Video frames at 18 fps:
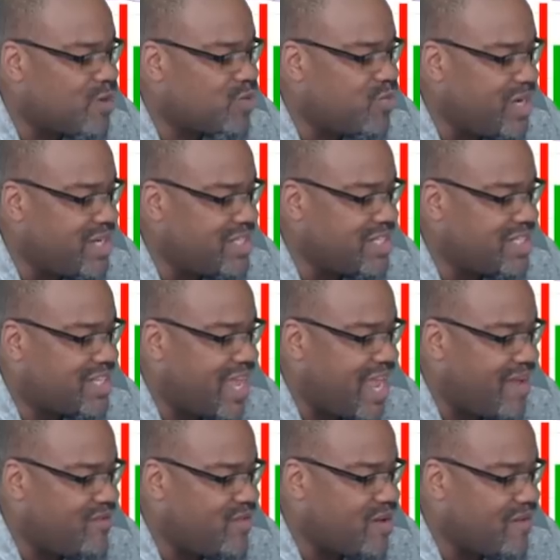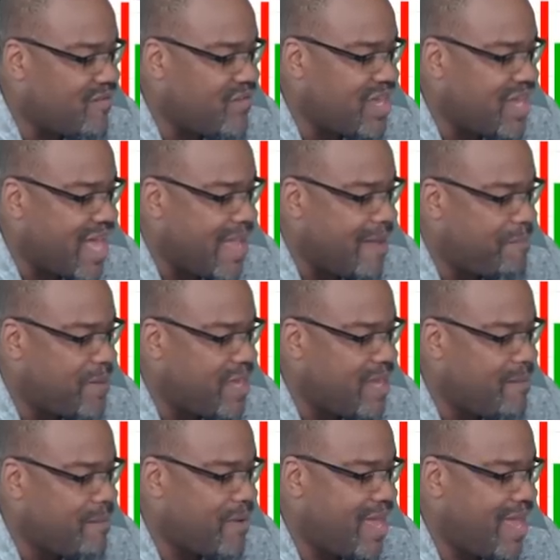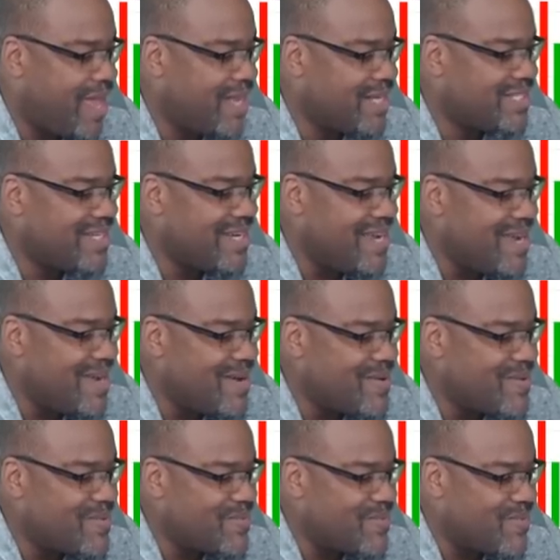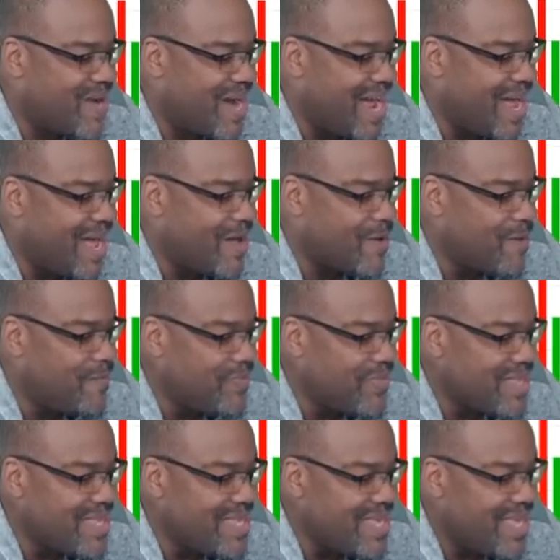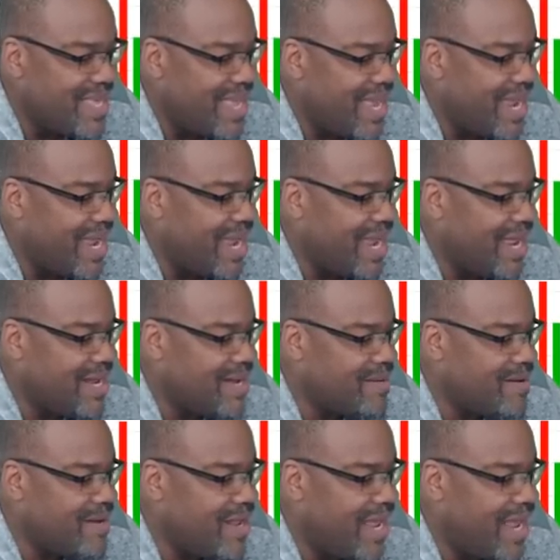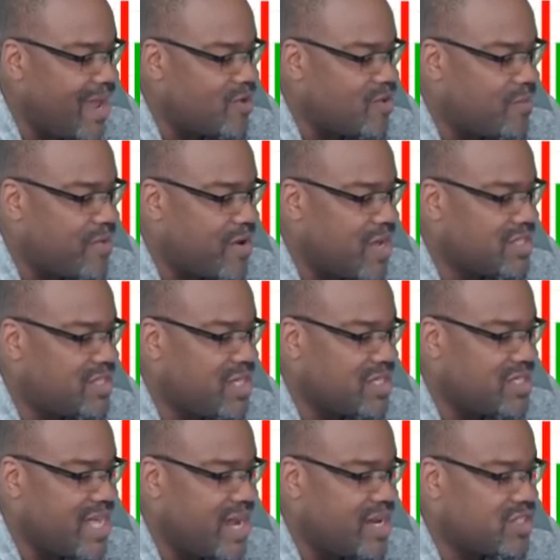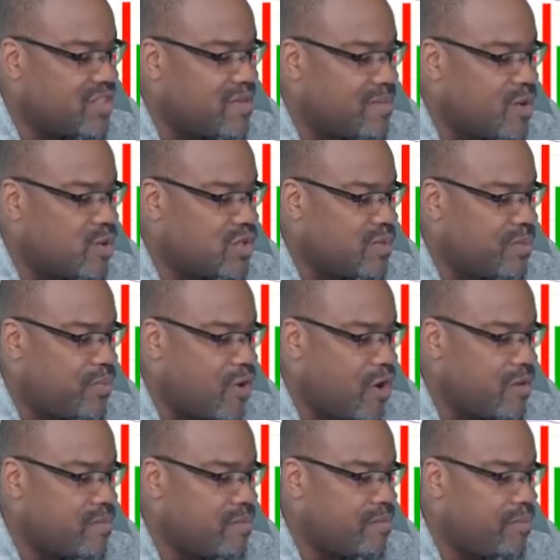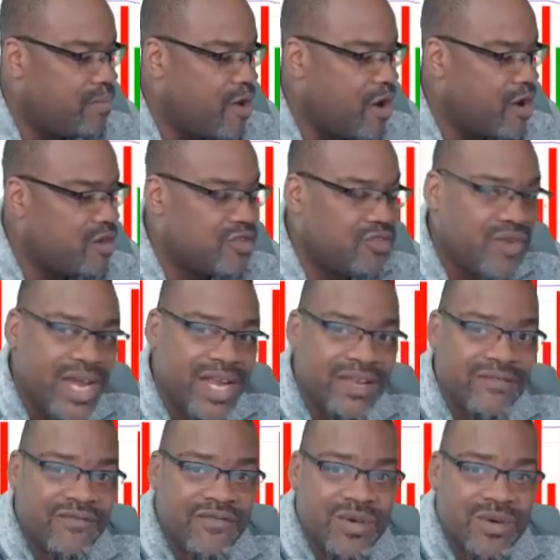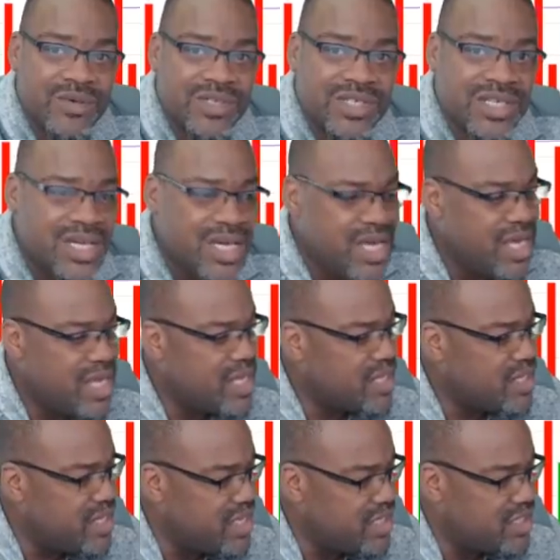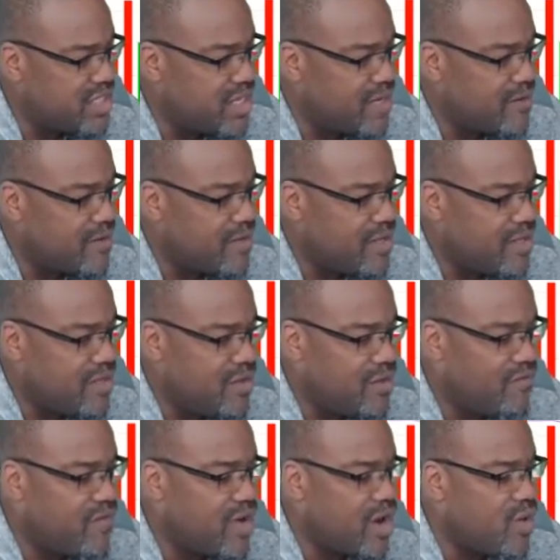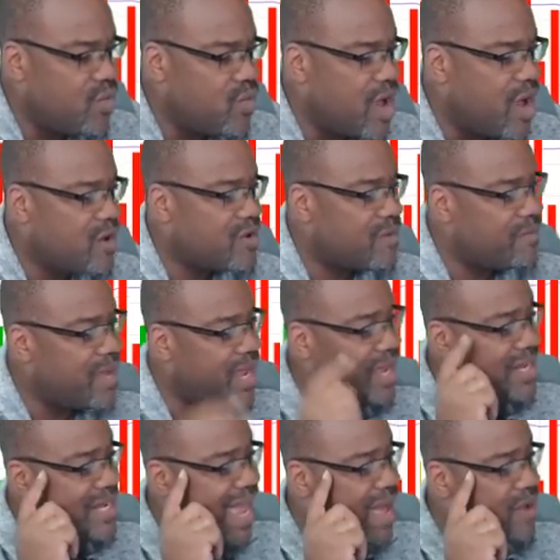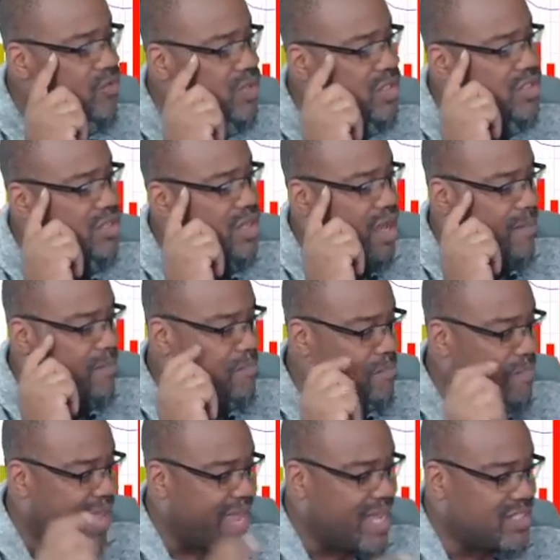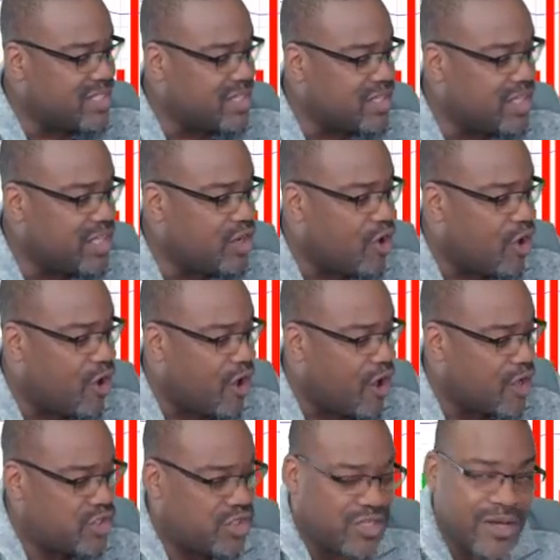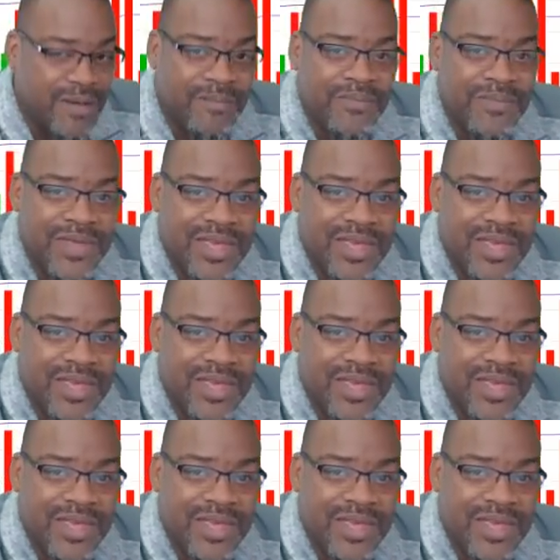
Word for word: We just gave you a V I P badge. Wow. And Handlebar says that is the most important part of trading, folks. Listen, you're very welcome, man. That was amazingly awesome